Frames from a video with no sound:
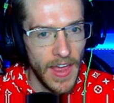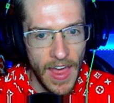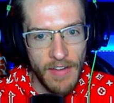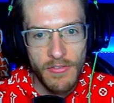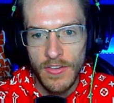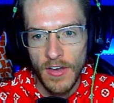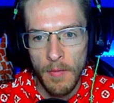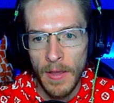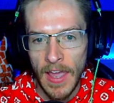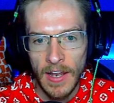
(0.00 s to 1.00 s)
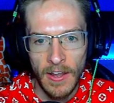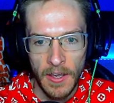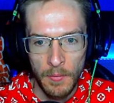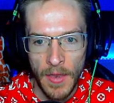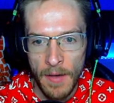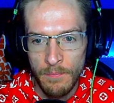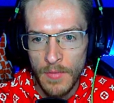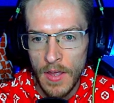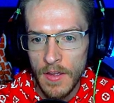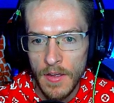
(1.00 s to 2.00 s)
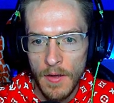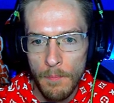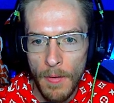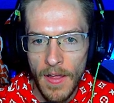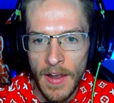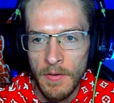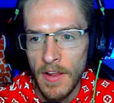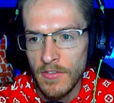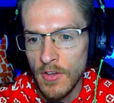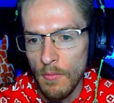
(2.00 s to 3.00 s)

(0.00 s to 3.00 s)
Every time I get unlucky with that. But anyway, that's not